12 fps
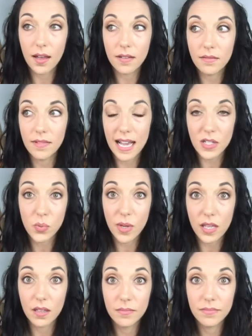last
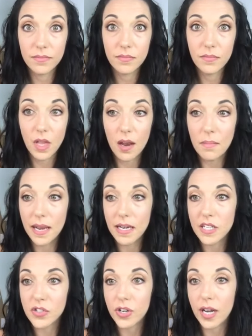week on
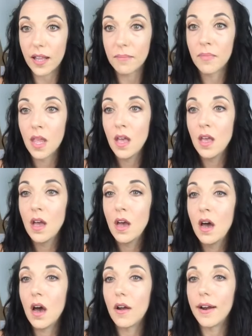Monday's training.
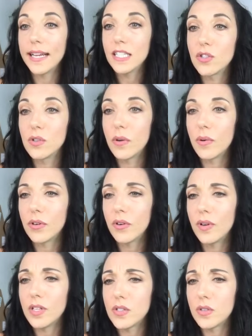All right, I won't
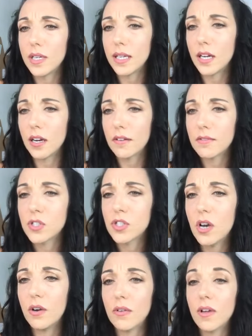go into it here.
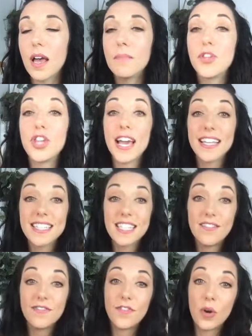So
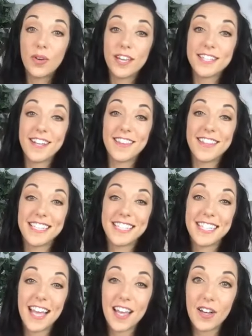objective focus on the
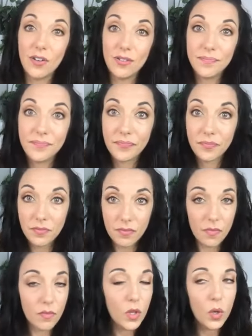scale.
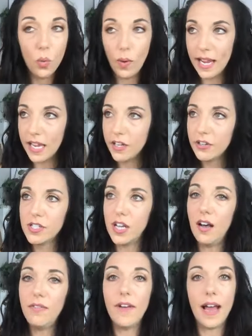Weighing
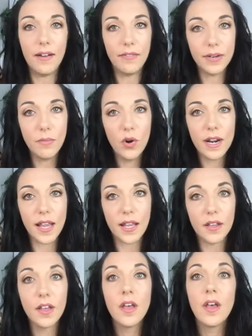yourself every
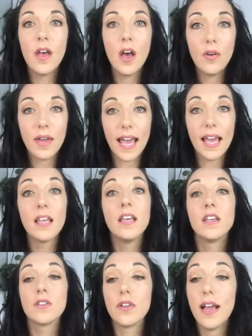morning. Okay,
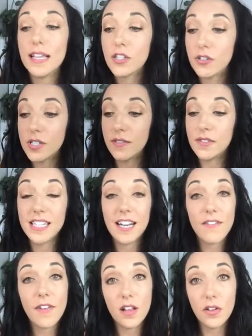so you ask yourself, did
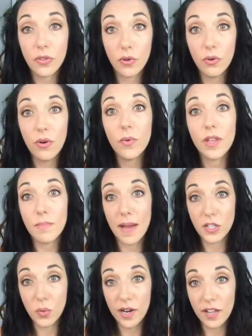I follow through with
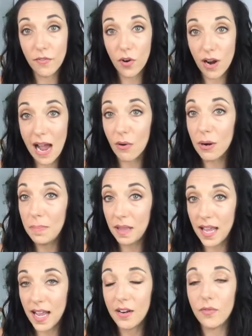my 24-hour
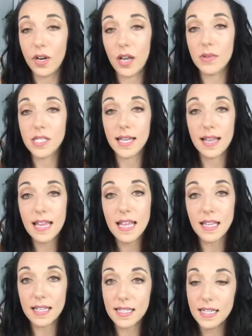plan of what I was going to
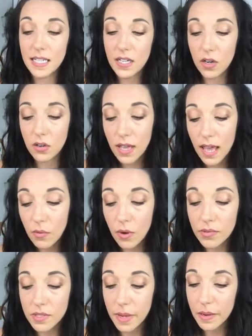eat? Yes, I did. Okay, what
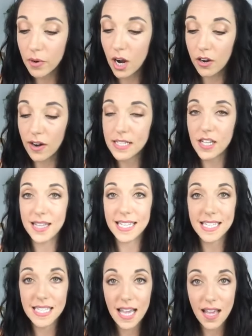was my progress on the
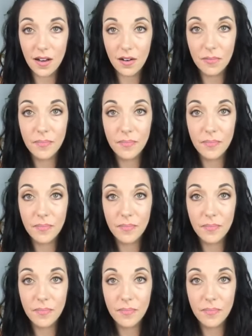scale?